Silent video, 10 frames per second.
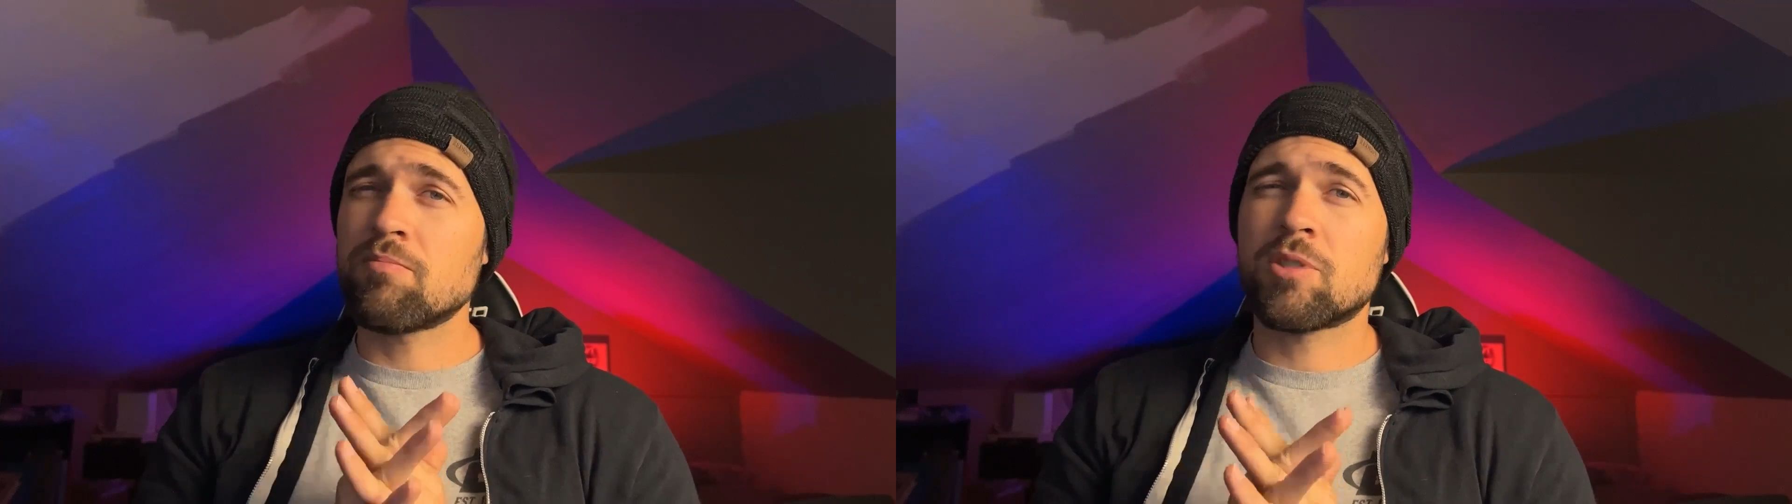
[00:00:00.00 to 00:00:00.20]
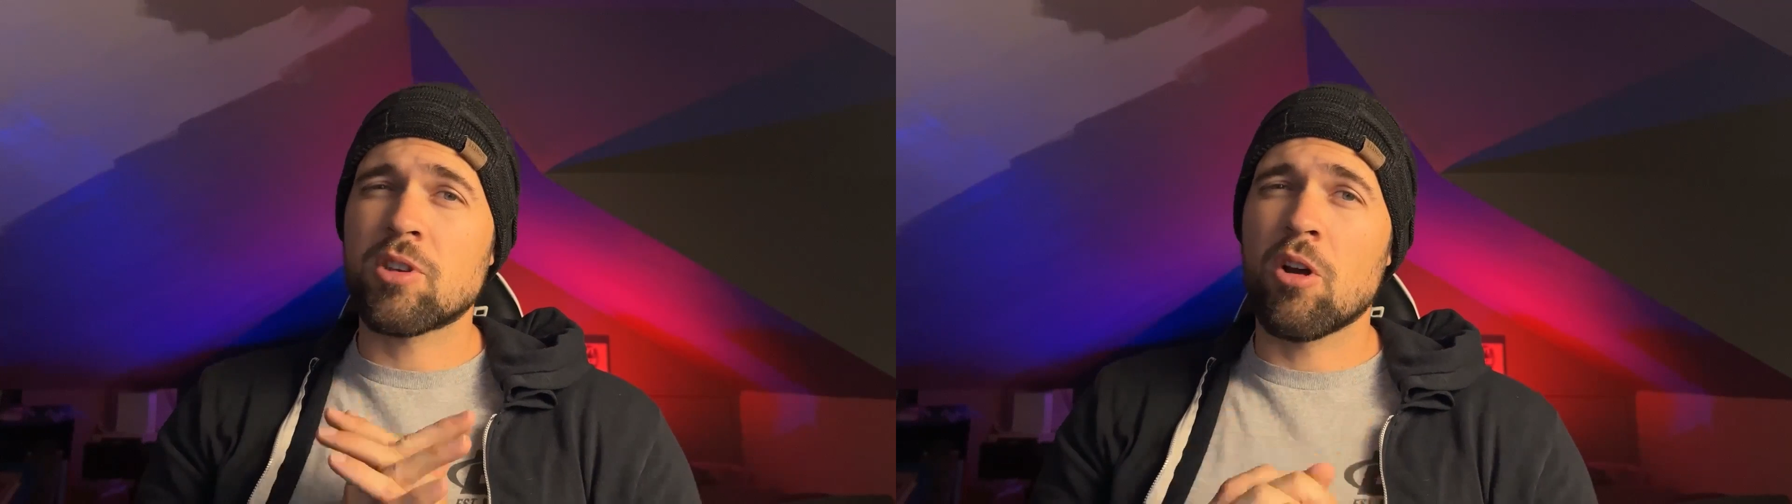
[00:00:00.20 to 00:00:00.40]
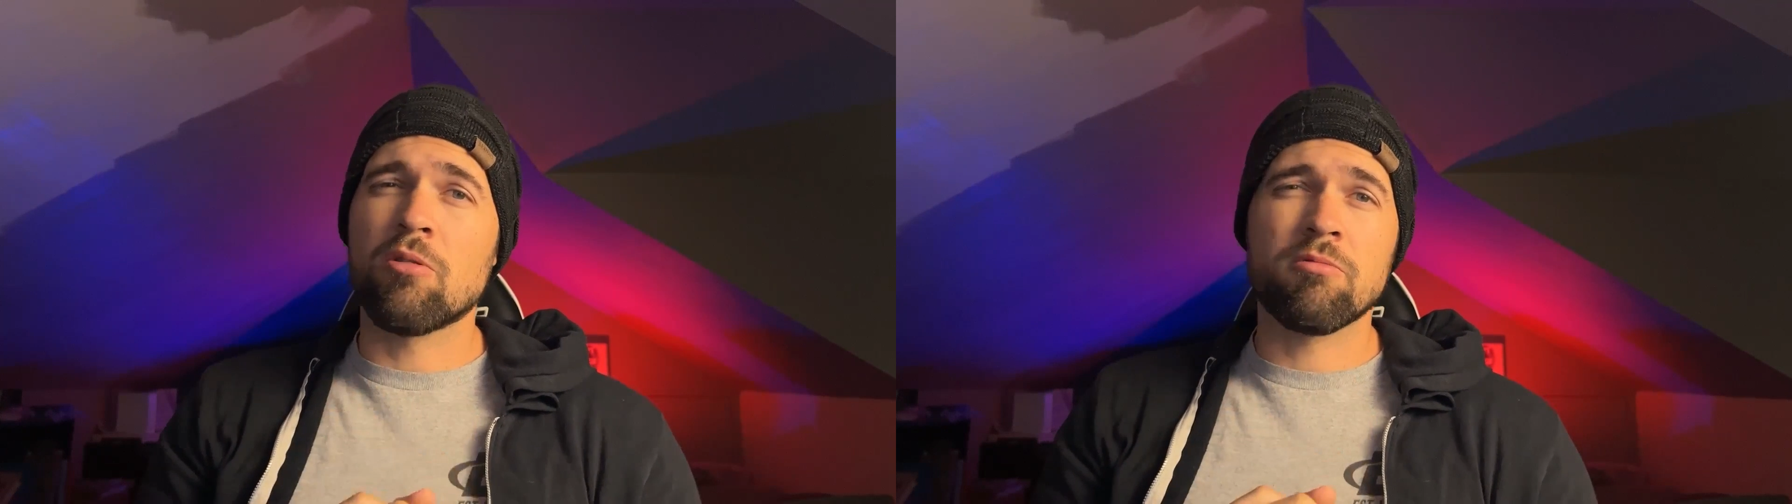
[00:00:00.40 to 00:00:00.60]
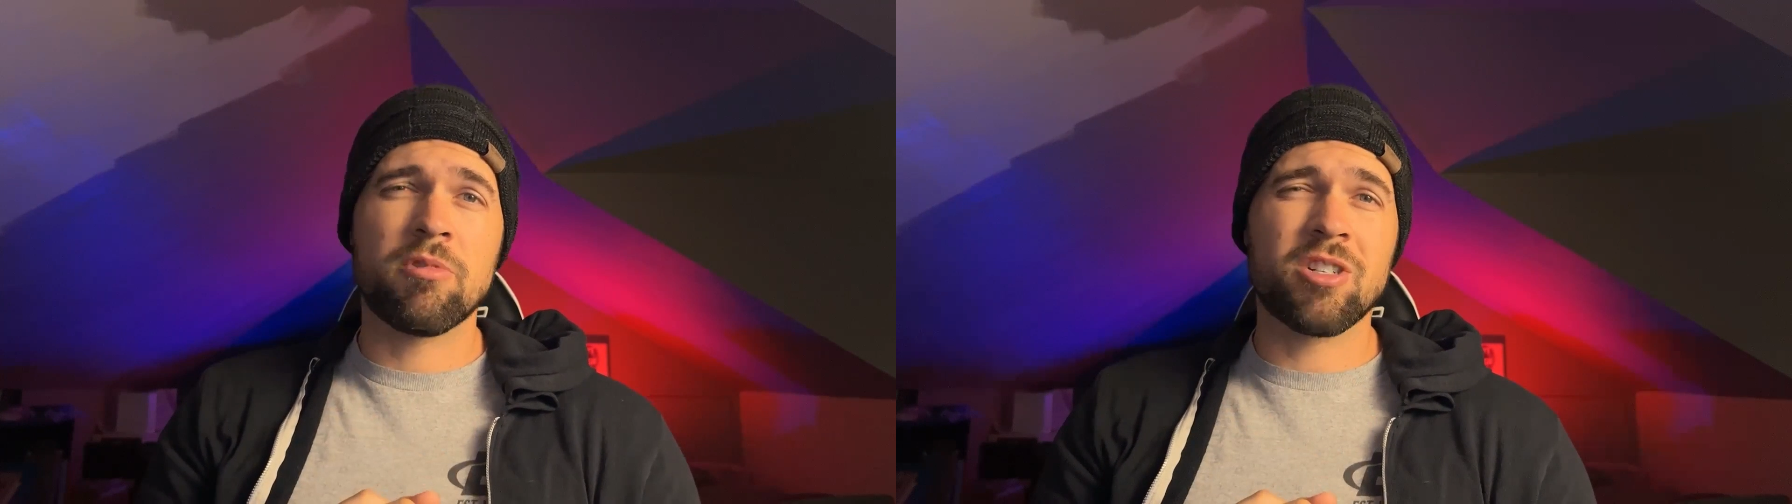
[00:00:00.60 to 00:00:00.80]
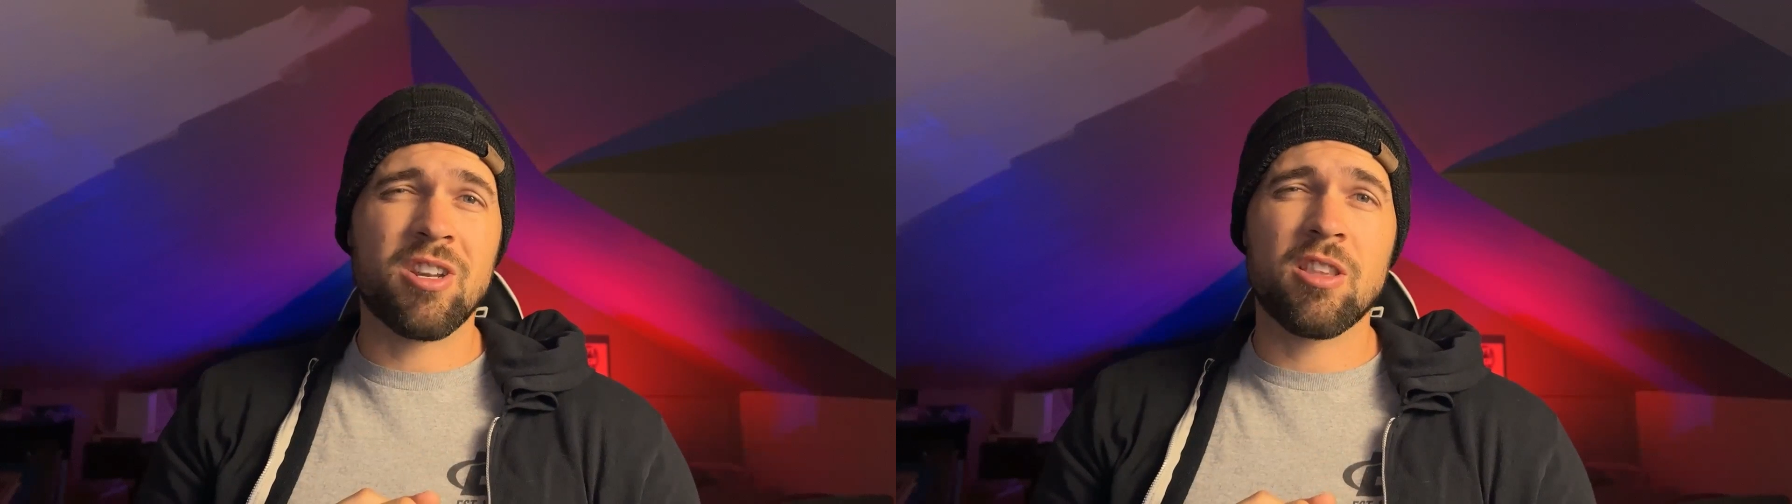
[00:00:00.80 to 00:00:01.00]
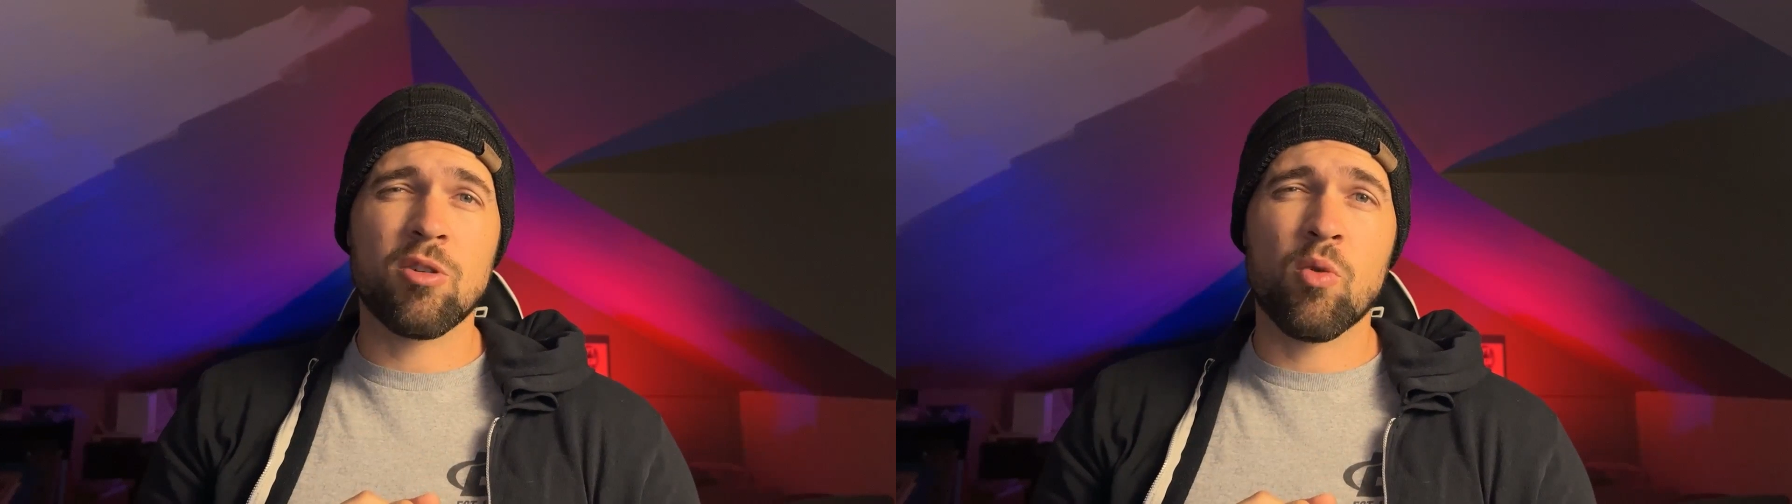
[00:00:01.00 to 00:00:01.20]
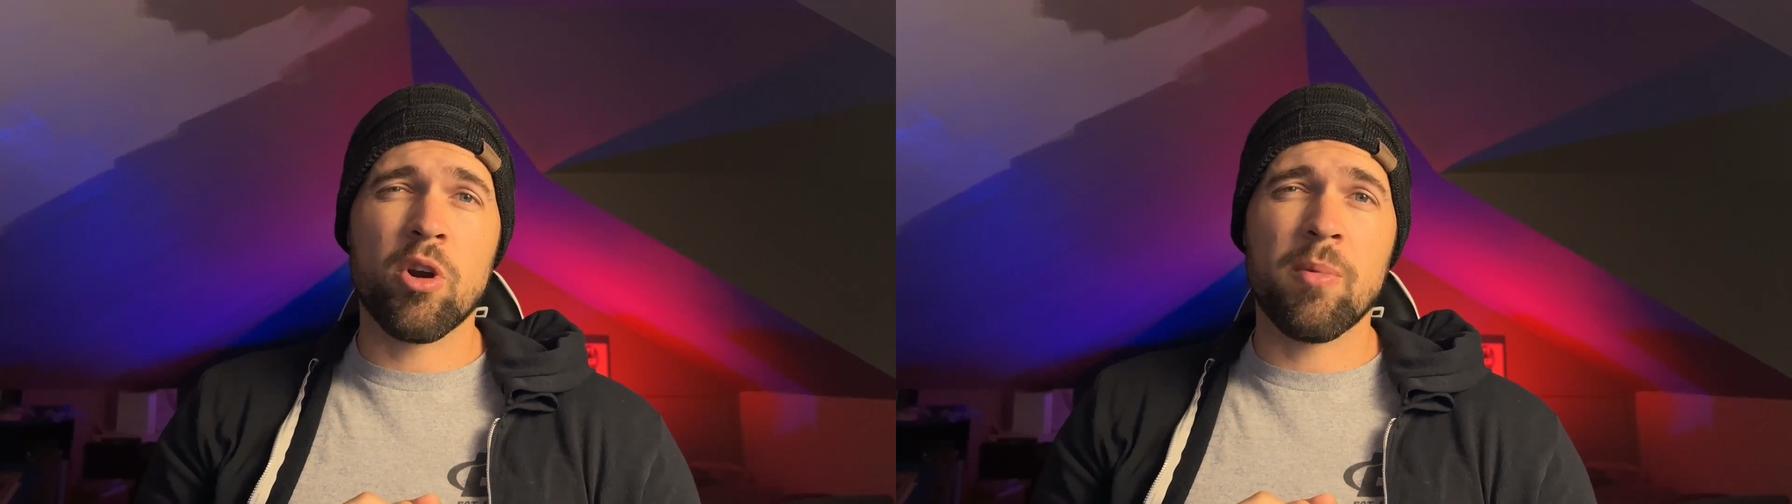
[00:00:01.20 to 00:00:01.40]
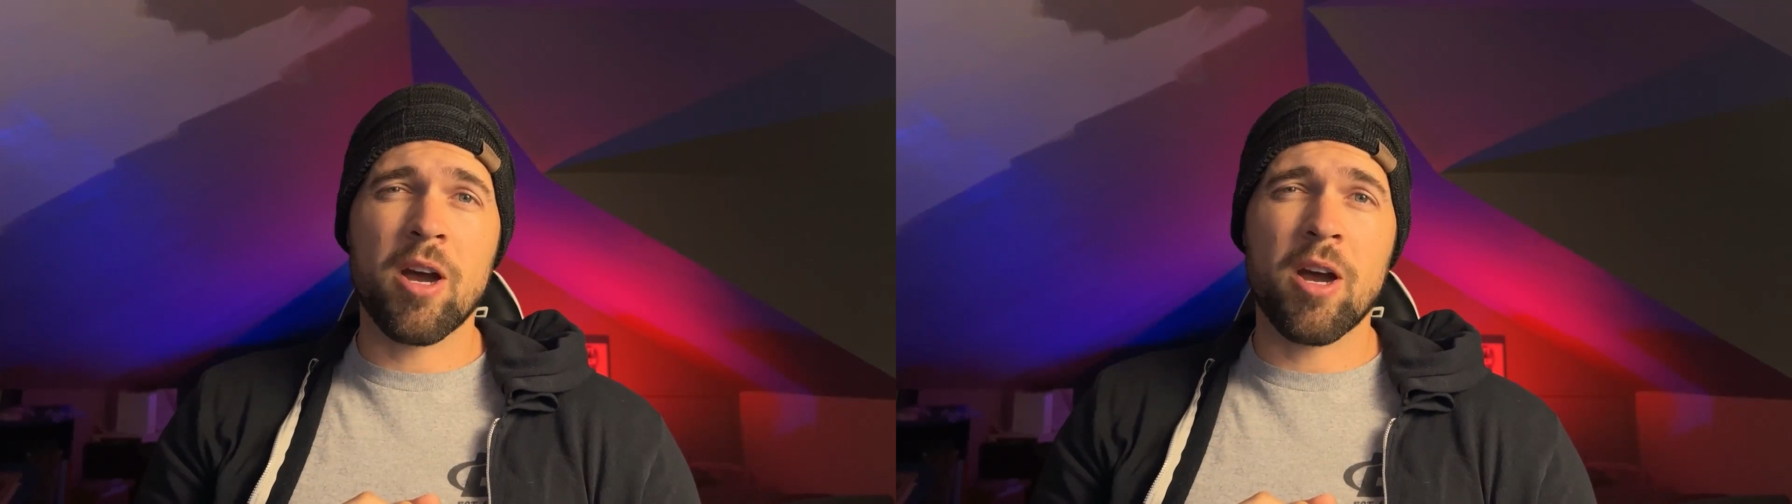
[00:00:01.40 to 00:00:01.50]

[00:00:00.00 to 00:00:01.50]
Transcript: so there's nothing to worry about